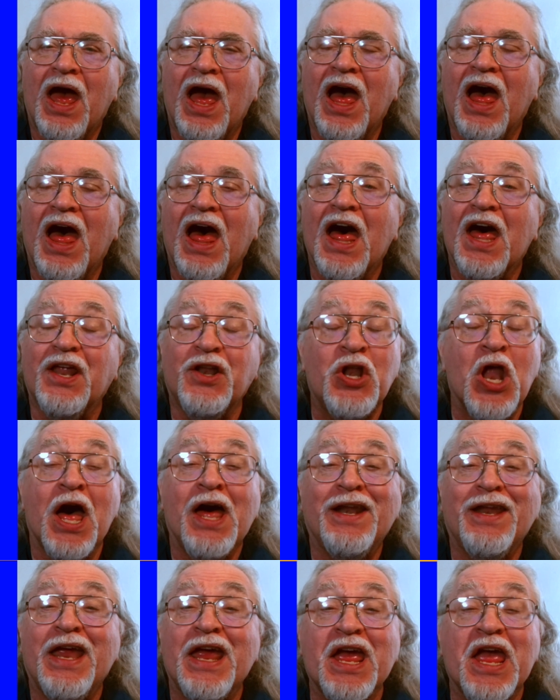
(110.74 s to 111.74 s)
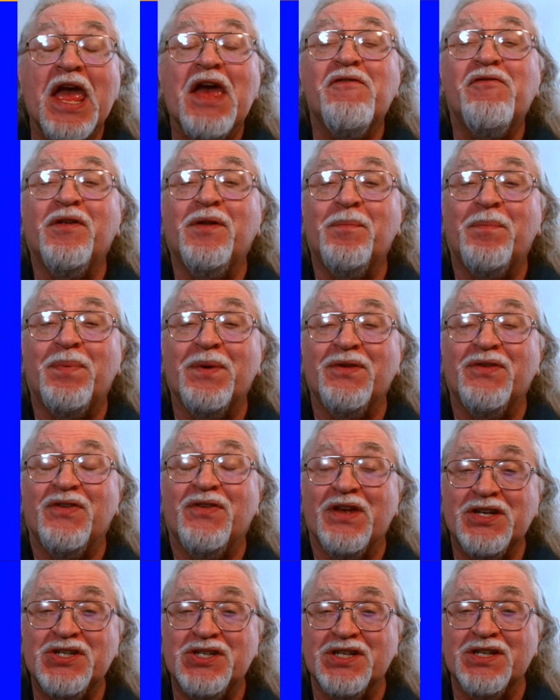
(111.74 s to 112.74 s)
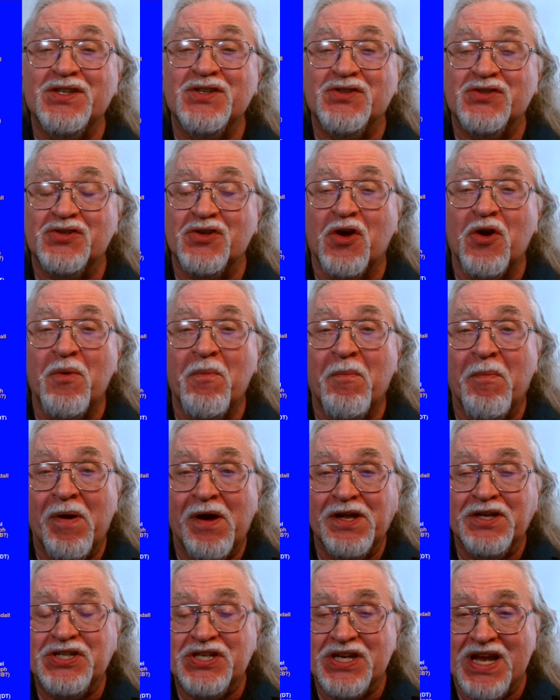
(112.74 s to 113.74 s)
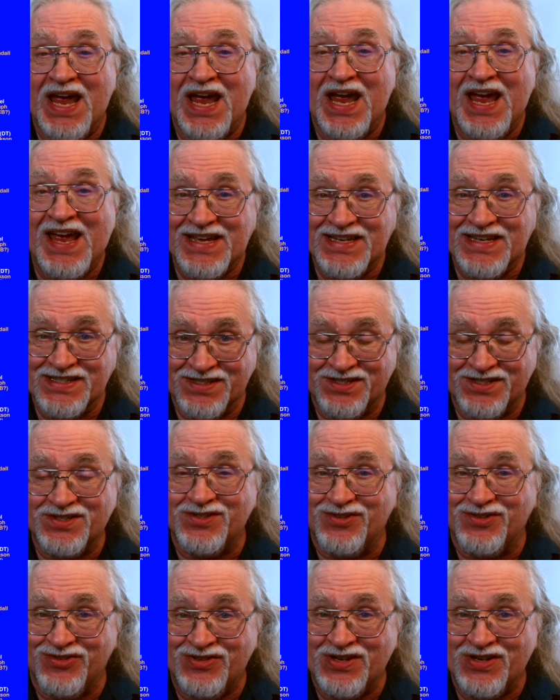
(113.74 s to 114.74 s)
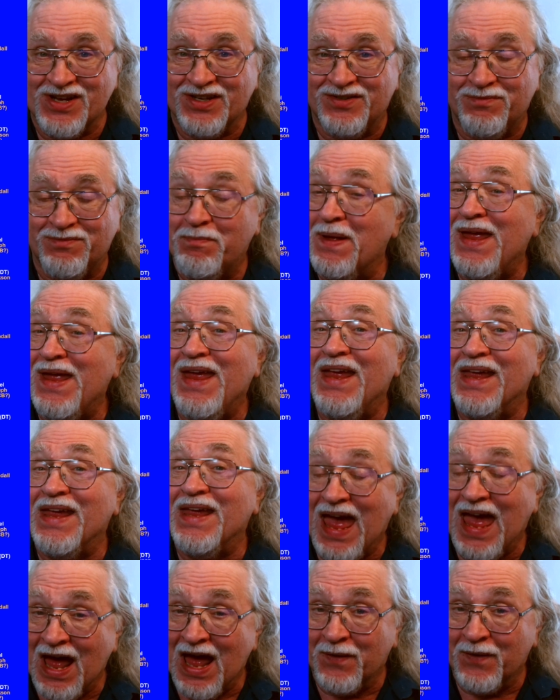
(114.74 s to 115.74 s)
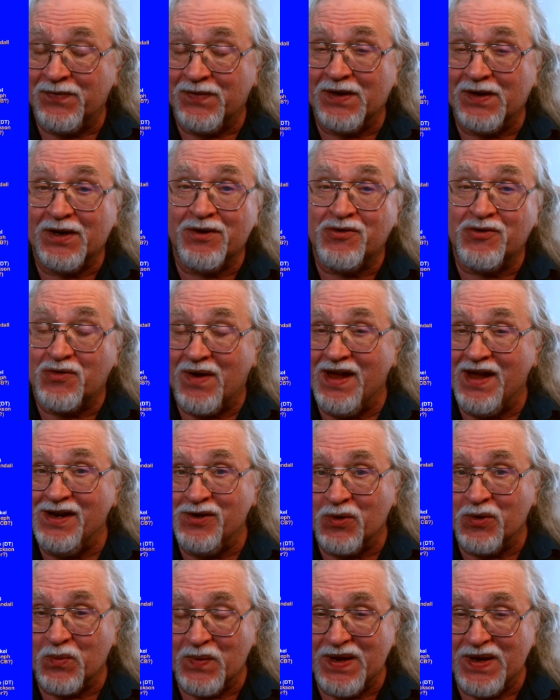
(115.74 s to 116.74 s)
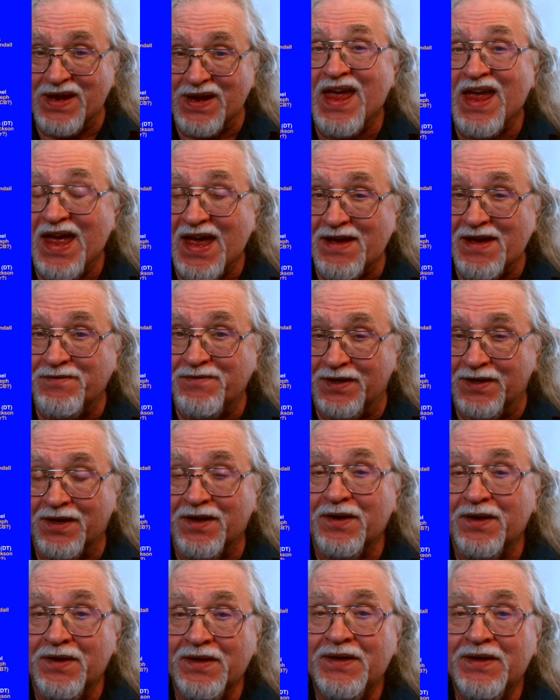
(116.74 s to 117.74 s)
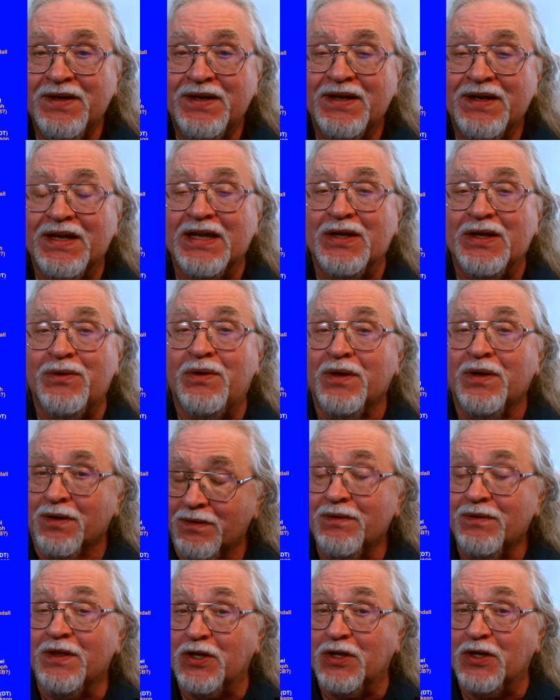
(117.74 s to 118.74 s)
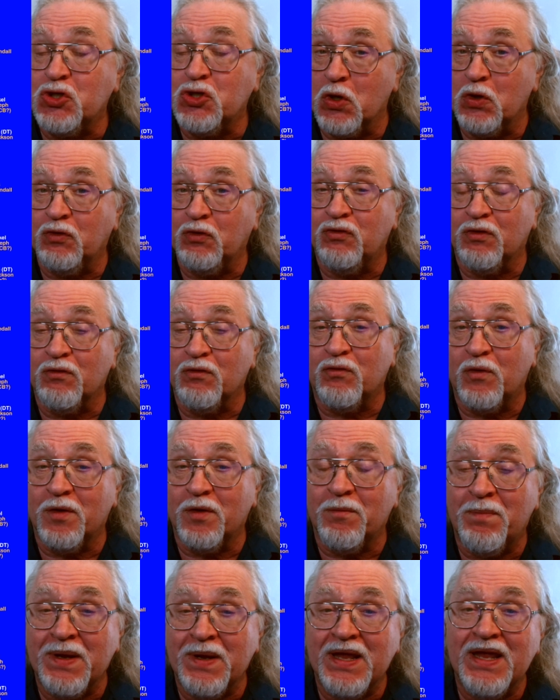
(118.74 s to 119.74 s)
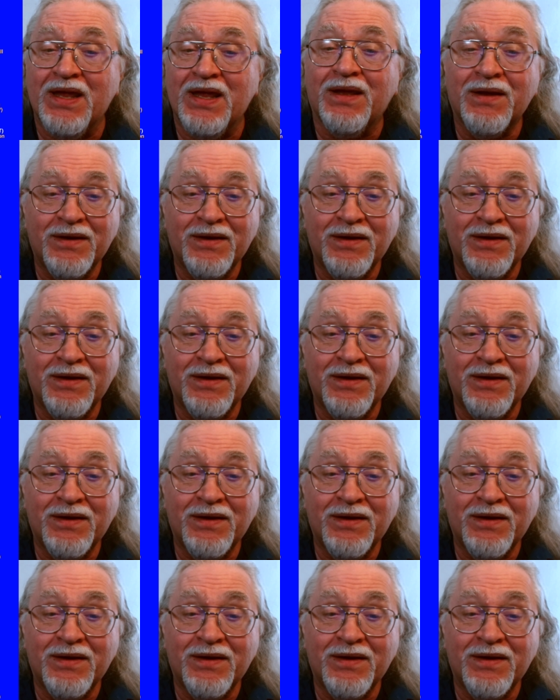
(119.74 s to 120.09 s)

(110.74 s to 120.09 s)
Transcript: not a given position so much as just being out there trying to wreak havoc. And then Joseph would be